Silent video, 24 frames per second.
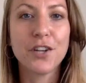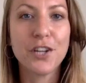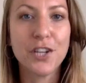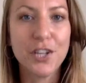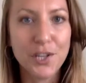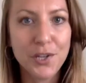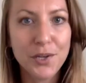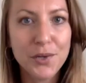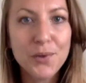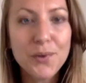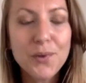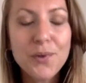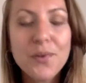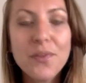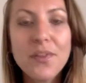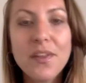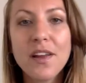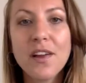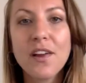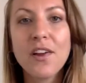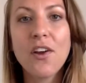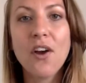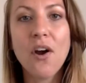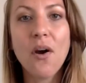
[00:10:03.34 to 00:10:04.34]
you,
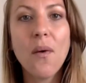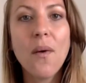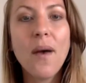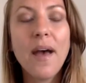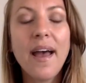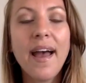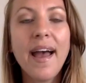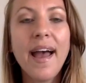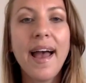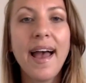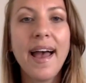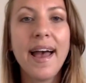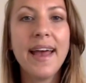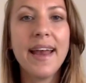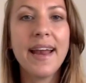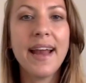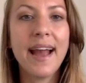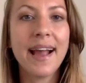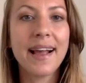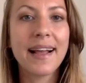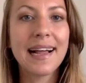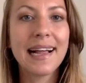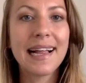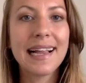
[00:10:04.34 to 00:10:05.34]
then go ahead
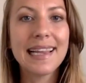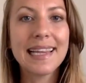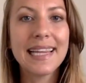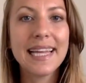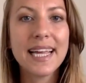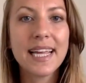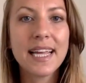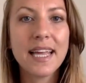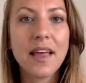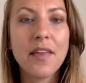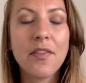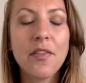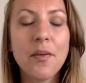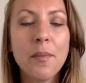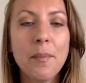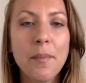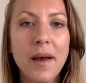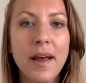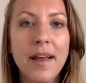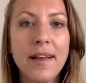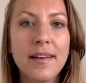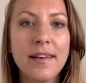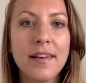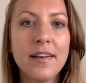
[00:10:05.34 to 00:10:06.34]
and click the
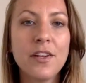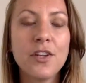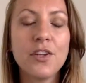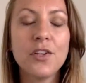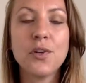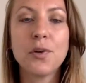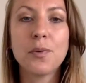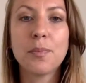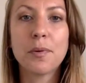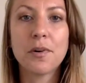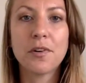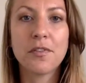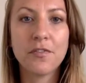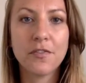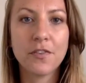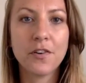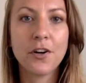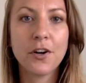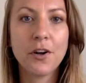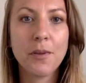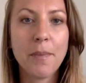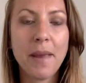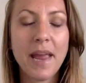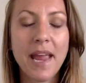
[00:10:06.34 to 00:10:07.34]
button, your
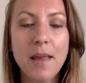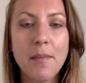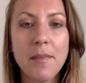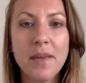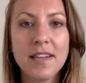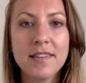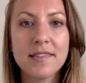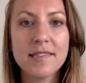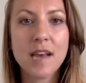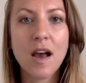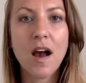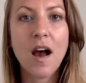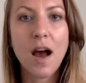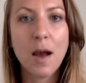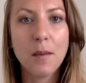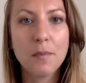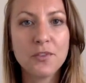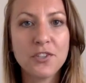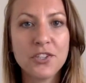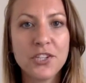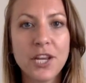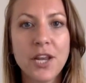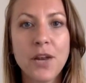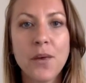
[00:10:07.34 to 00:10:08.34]
preferred payment
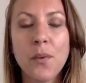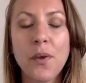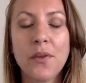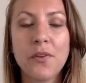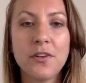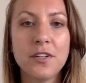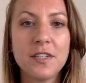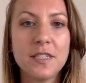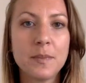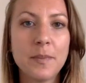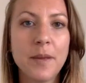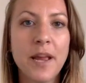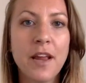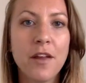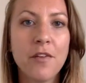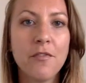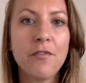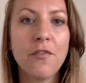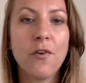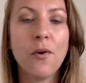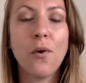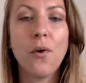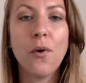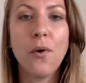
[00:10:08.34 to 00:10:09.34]
option, whether it's pay in
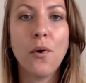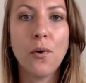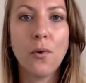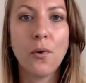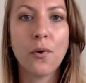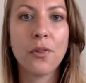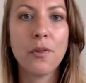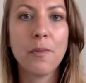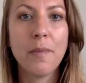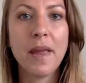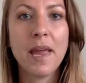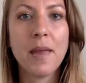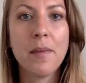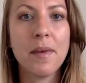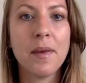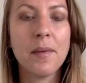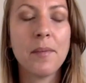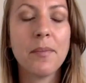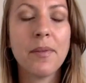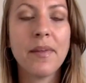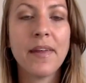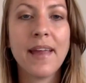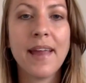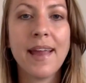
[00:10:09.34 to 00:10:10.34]
full or the payment
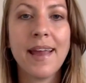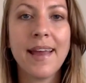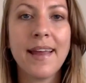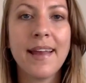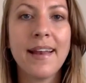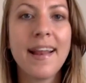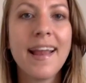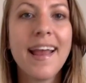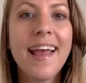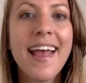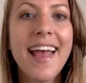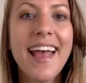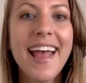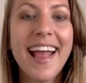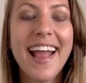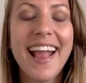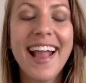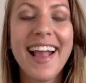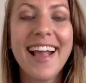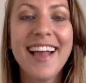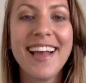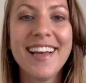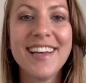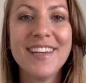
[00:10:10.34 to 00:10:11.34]
plan.
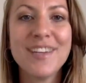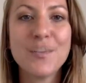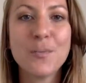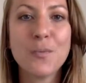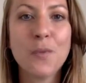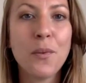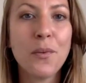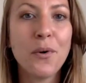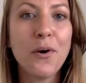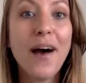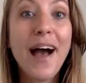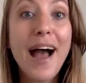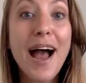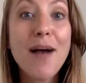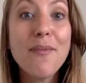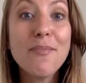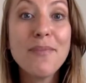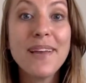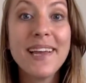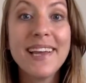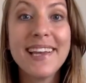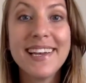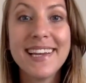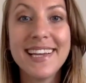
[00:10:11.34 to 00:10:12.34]
And what will
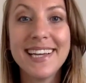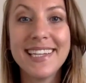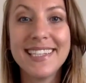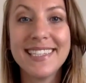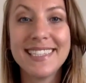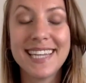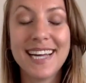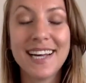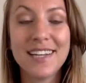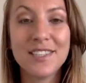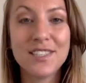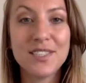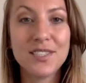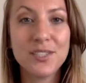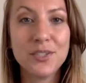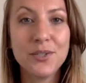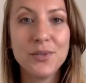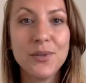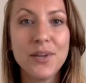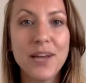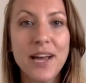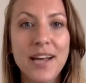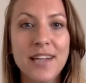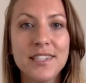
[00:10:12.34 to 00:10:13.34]
happen is as
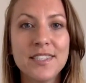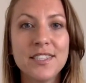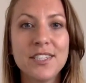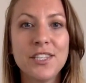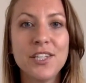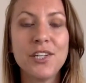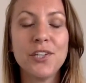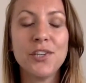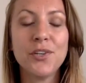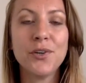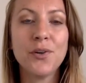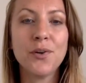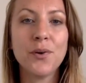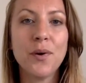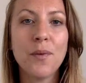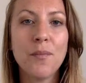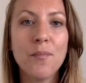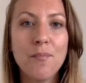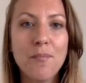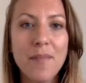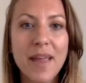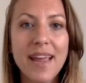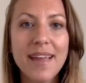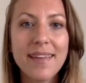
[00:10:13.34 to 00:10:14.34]
soon as you
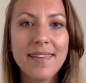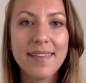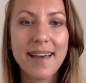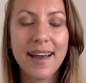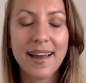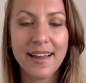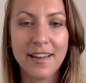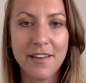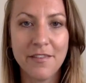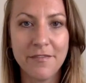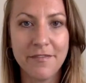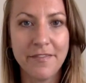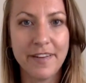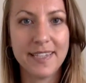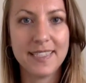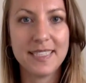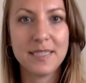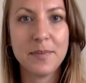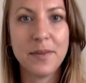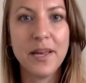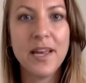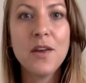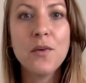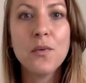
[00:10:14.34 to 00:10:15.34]
make that
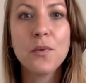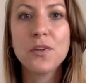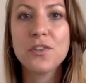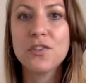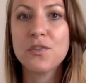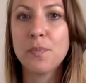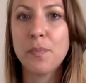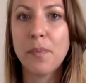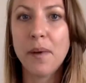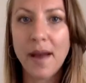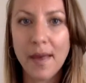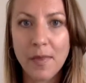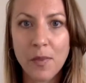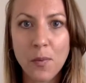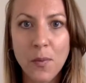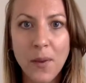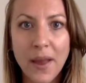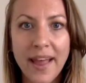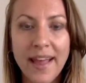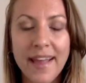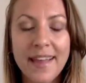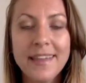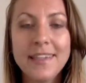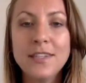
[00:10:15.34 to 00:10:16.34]
investment, which by the
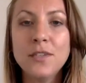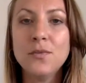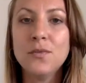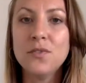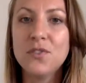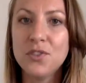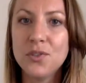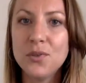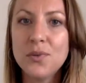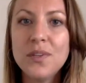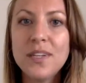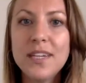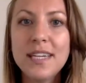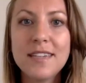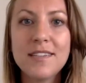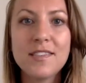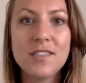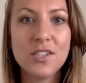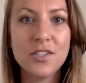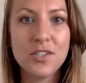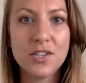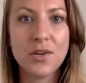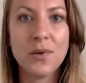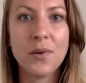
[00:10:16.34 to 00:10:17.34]
way, you do need
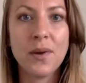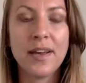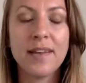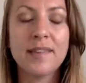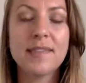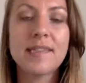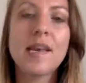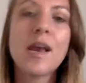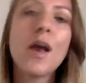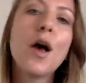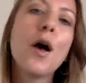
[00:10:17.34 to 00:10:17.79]
to do it